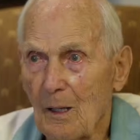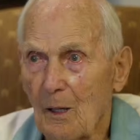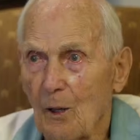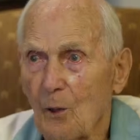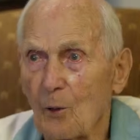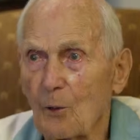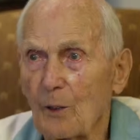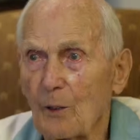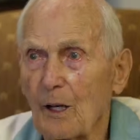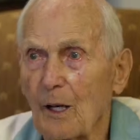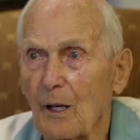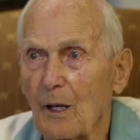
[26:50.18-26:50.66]

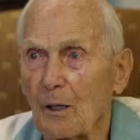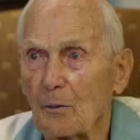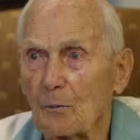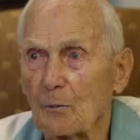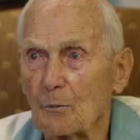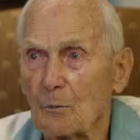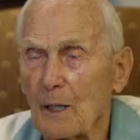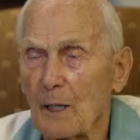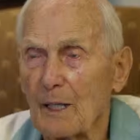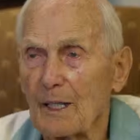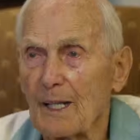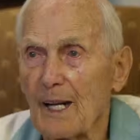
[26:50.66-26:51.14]
Oh yeah,
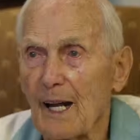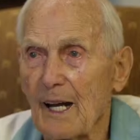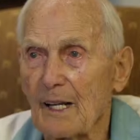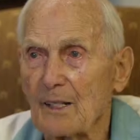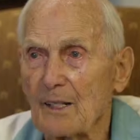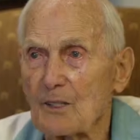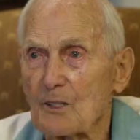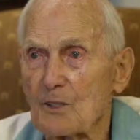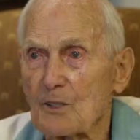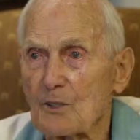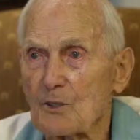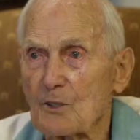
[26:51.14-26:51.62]
my
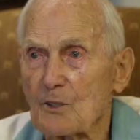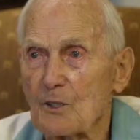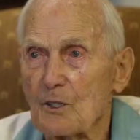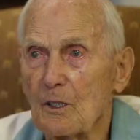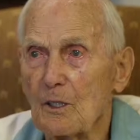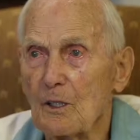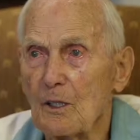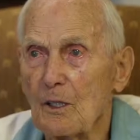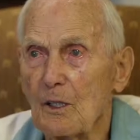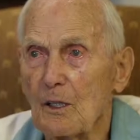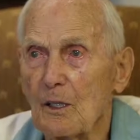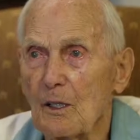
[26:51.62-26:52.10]
dad is
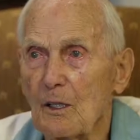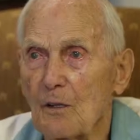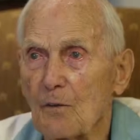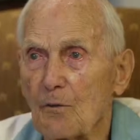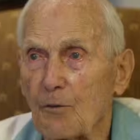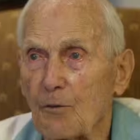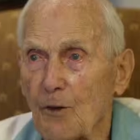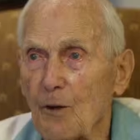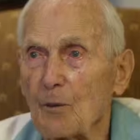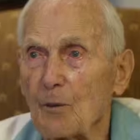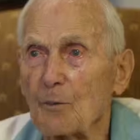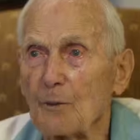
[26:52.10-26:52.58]

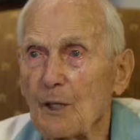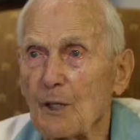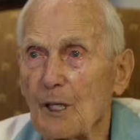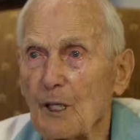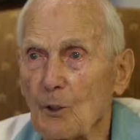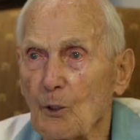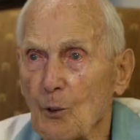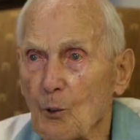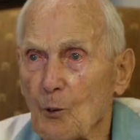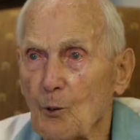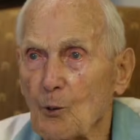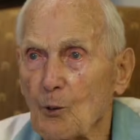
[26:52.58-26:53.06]
from
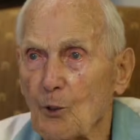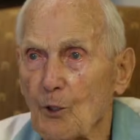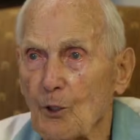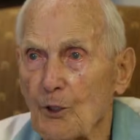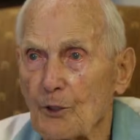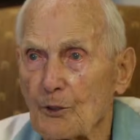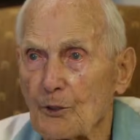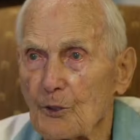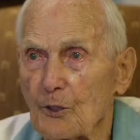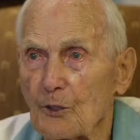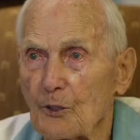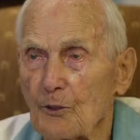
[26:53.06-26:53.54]
the old
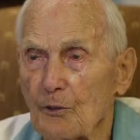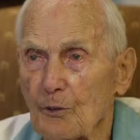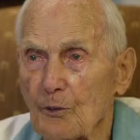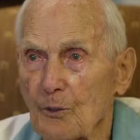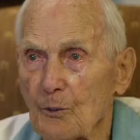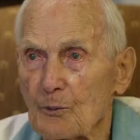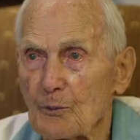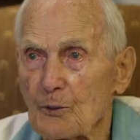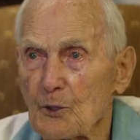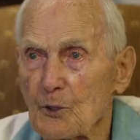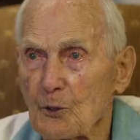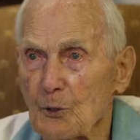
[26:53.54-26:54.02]
country,
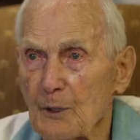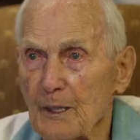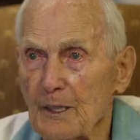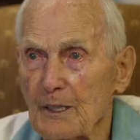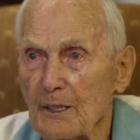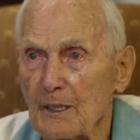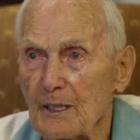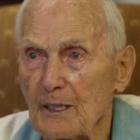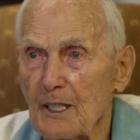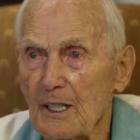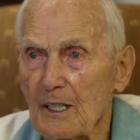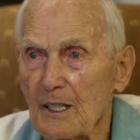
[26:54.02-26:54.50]
from
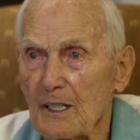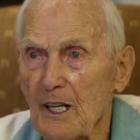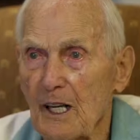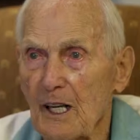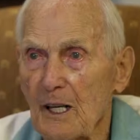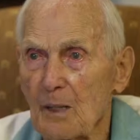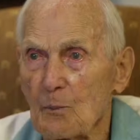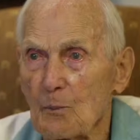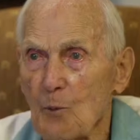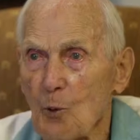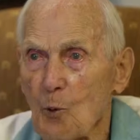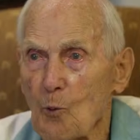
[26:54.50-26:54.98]
Sweden. He
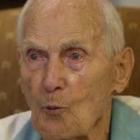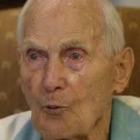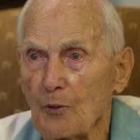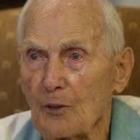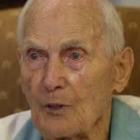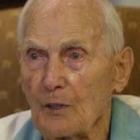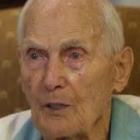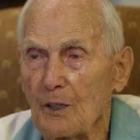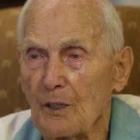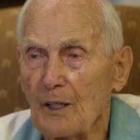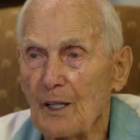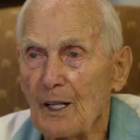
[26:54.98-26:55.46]
came
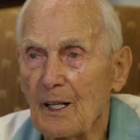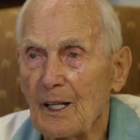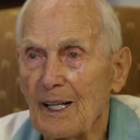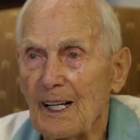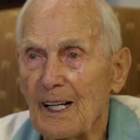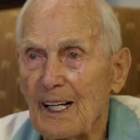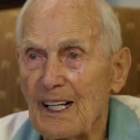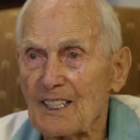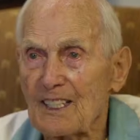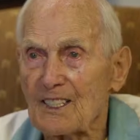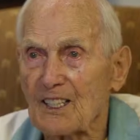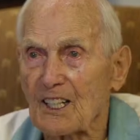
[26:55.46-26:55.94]
over
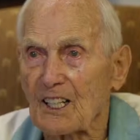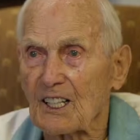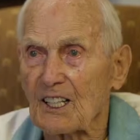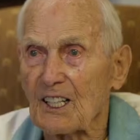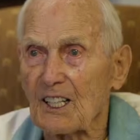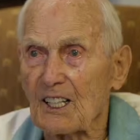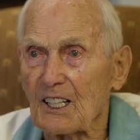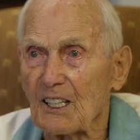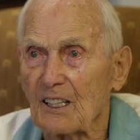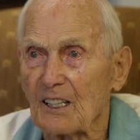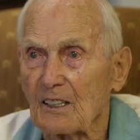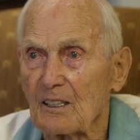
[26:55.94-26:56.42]
as a
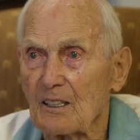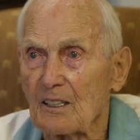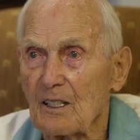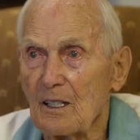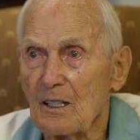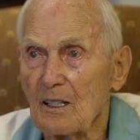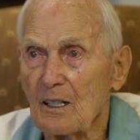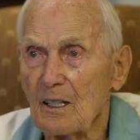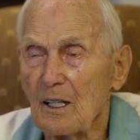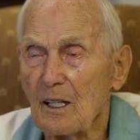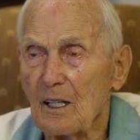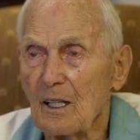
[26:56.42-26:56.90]
kid,
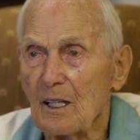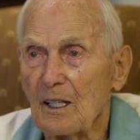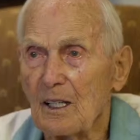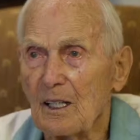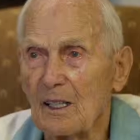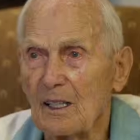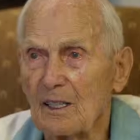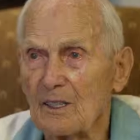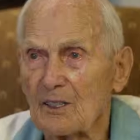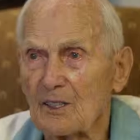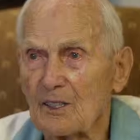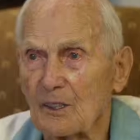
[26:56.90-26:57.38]

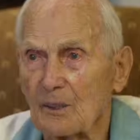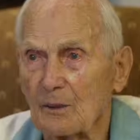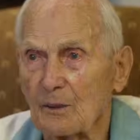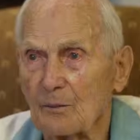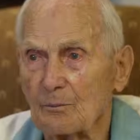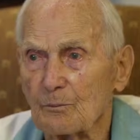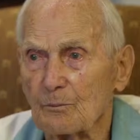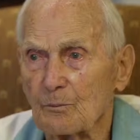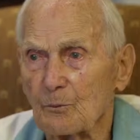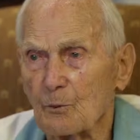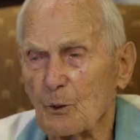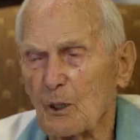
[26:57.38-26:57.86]
as a
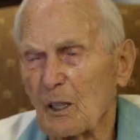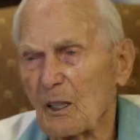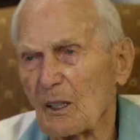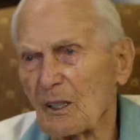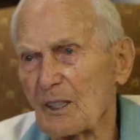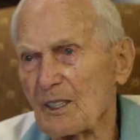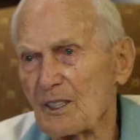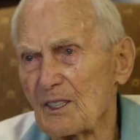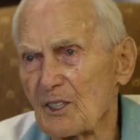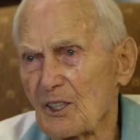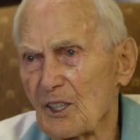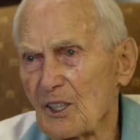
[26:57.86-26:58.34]

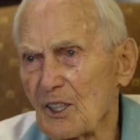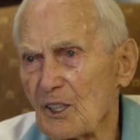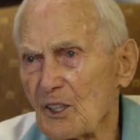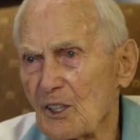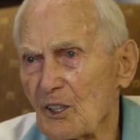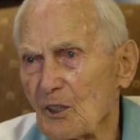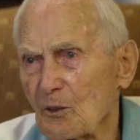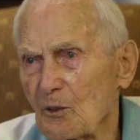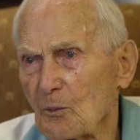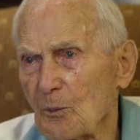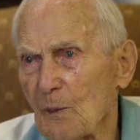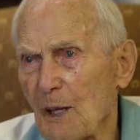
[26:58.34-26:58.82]

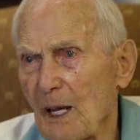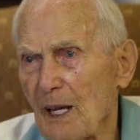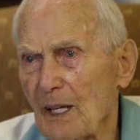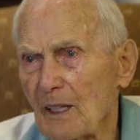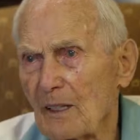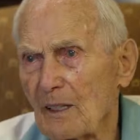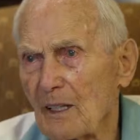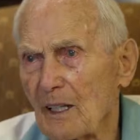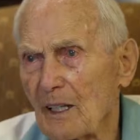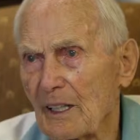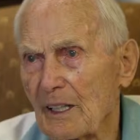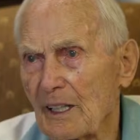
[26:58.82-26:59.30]
young
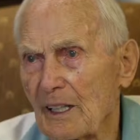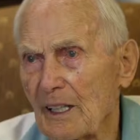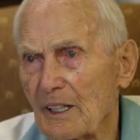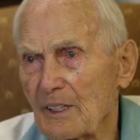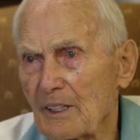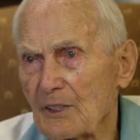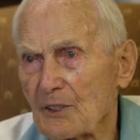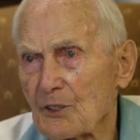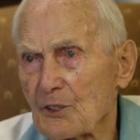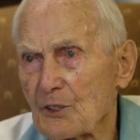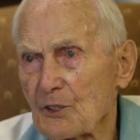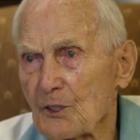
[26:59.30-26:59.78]
man, I
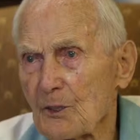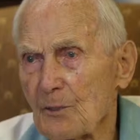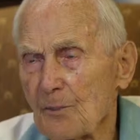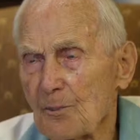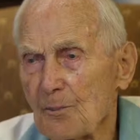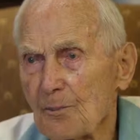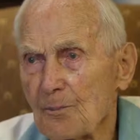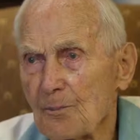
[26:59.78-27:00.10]
guess.